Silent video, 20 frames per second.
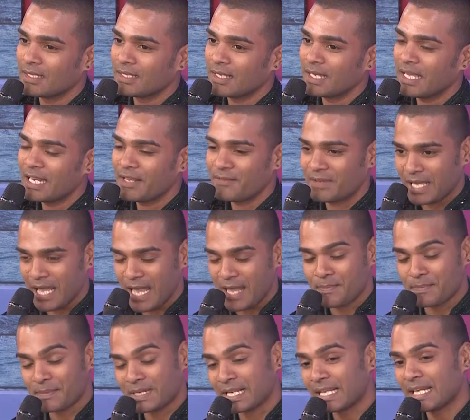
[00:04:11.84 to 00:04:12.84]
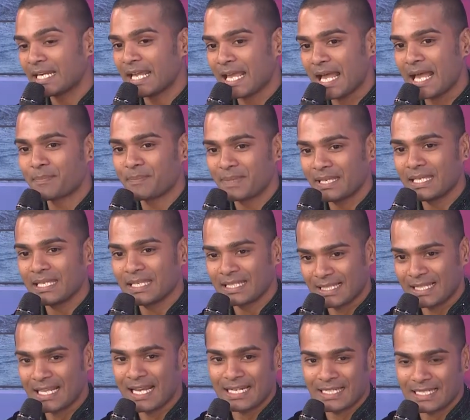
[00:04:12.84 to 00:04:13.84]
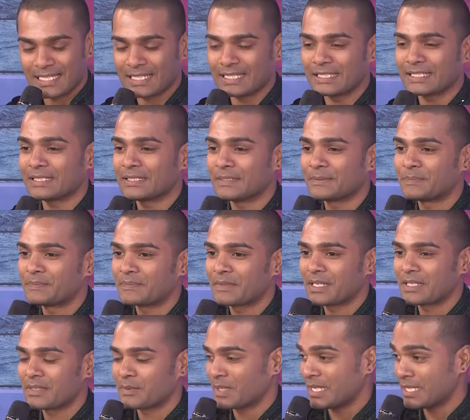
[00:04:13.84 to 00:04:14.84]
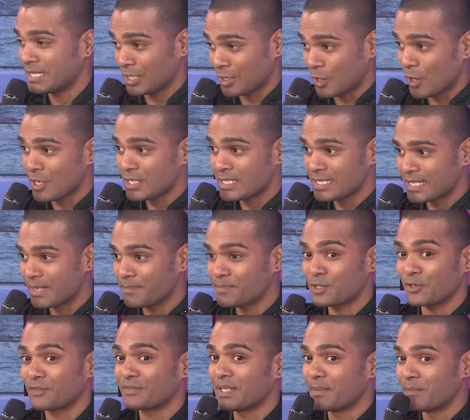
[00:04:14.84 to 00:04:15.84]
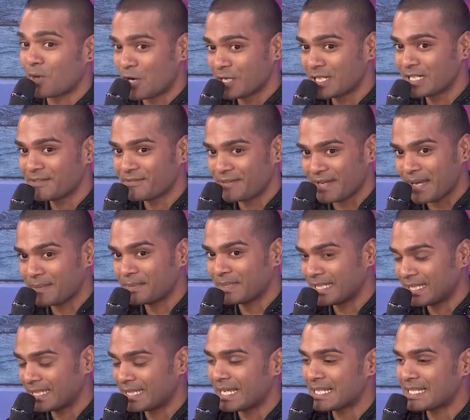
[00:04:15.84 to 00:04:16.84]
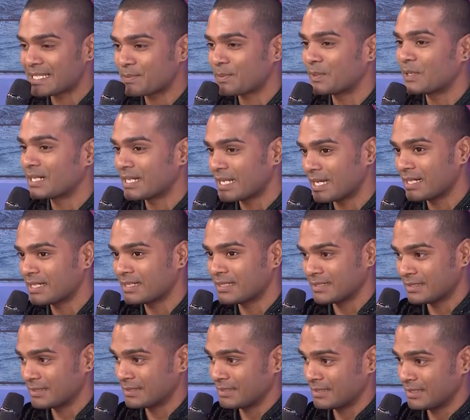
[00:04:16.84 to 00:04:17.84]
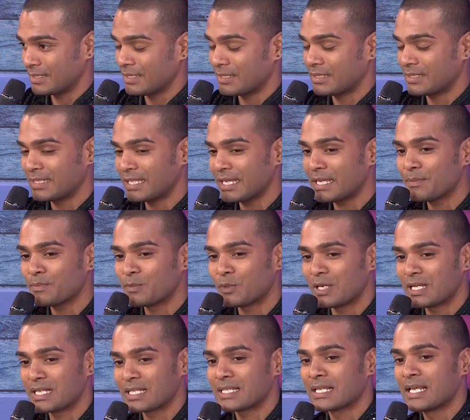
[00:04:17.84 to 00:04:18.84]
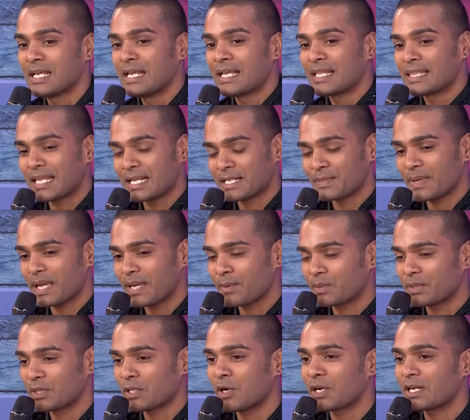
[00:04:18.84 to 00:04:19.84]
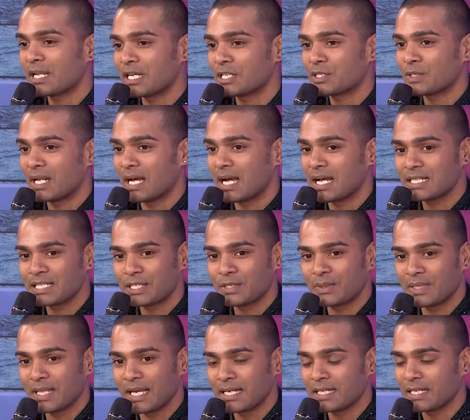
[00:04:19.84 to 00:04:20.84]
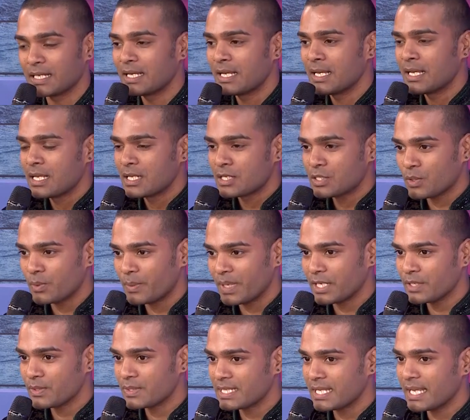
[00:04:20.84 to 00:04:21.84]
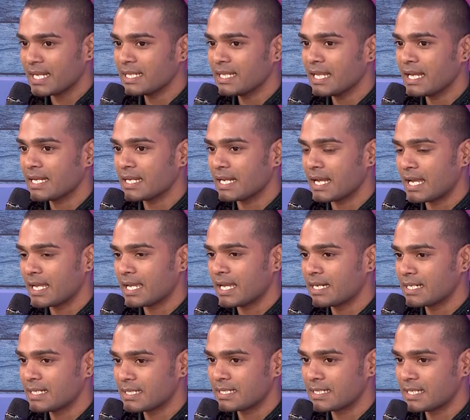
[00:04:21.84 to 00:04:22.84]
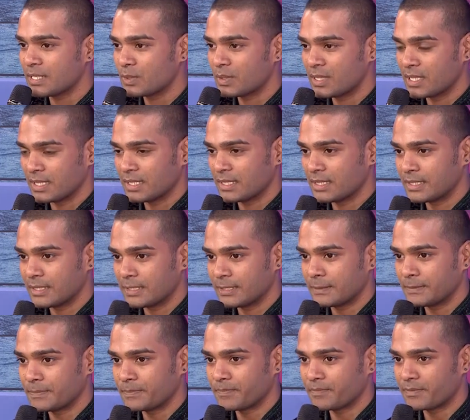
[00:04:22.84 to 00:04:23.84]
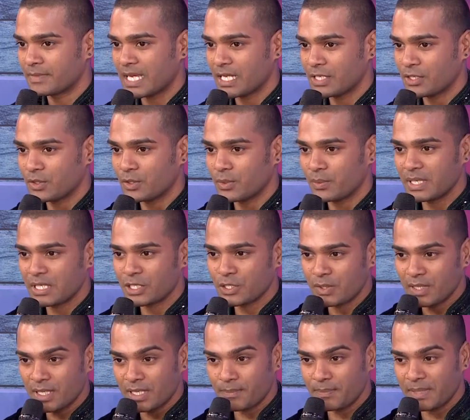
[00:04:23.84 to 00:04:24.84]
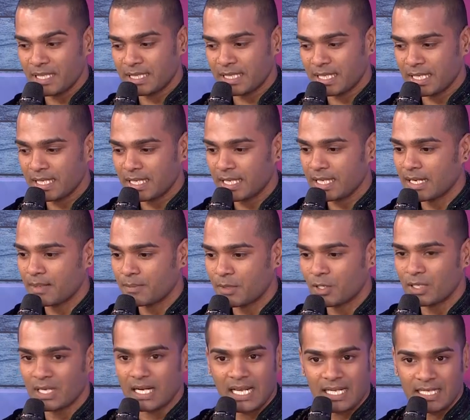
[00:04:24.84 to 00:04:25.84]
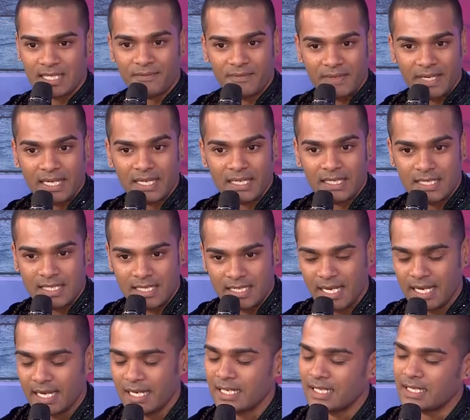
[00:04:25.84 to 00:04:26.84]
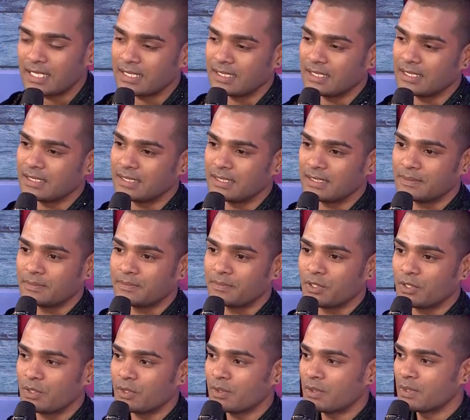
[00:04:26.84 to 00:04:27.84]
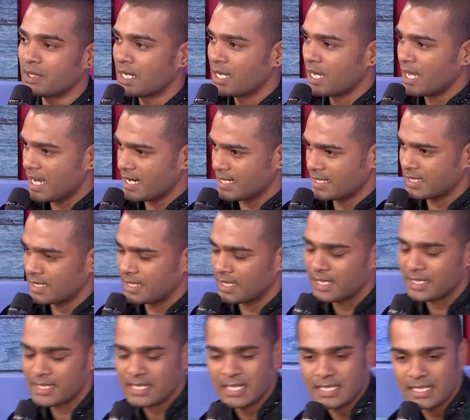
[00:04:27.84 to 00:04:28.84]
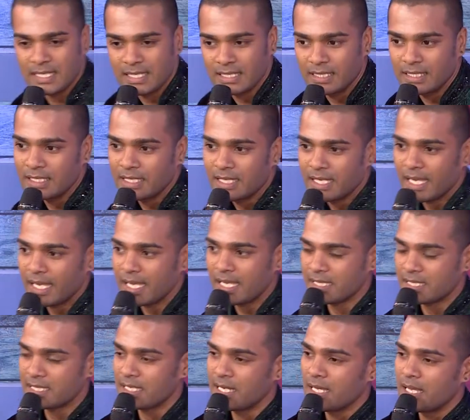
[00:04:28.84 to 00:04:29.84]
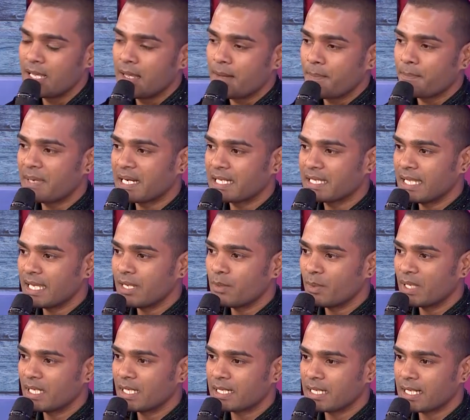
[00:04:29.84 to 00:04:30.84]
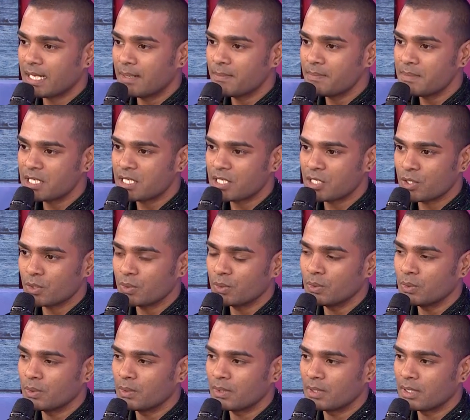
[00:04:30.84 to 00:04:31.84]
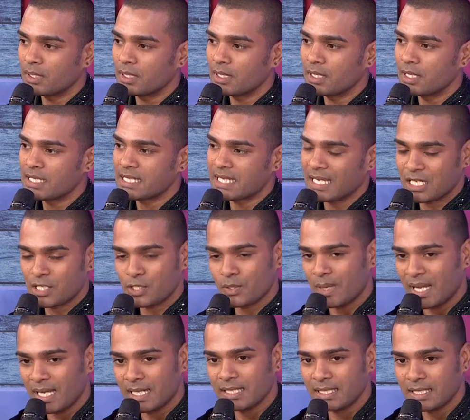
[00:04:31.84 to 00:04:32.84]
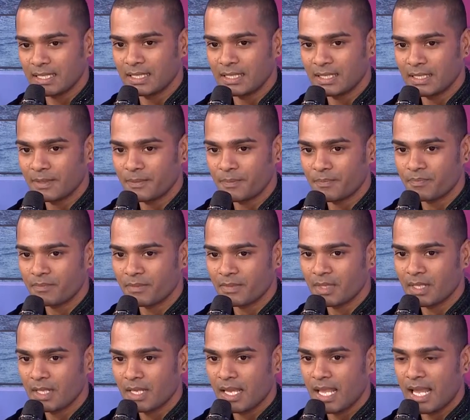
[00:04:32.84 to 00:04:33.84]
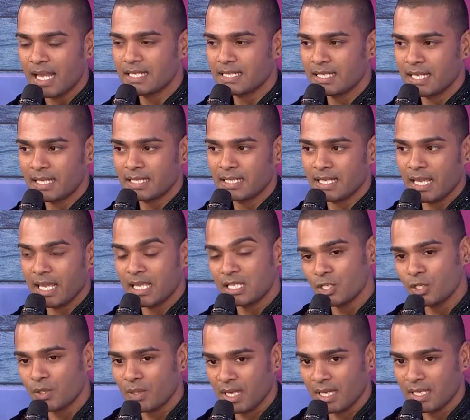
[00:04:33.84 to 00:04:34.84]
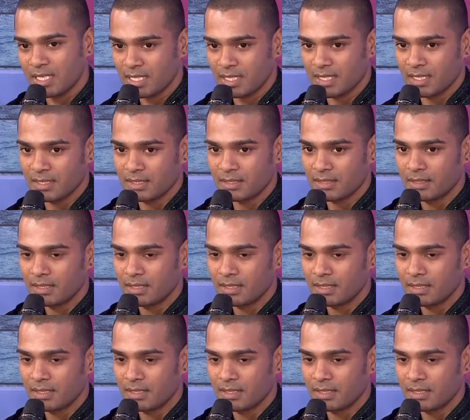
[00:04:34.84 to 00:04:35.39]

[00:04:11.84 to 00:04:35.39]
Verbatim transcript: anyway, I'm really happy that uh, in the concept of the modern family, that's what uh, the theme was. That's why I thought I should ask you that. So when you said that, I understood uh, that you know we shouldn't be thinking about classifying a child, uh, you know, at such an early age. But then when it comes to sexuality and sex education,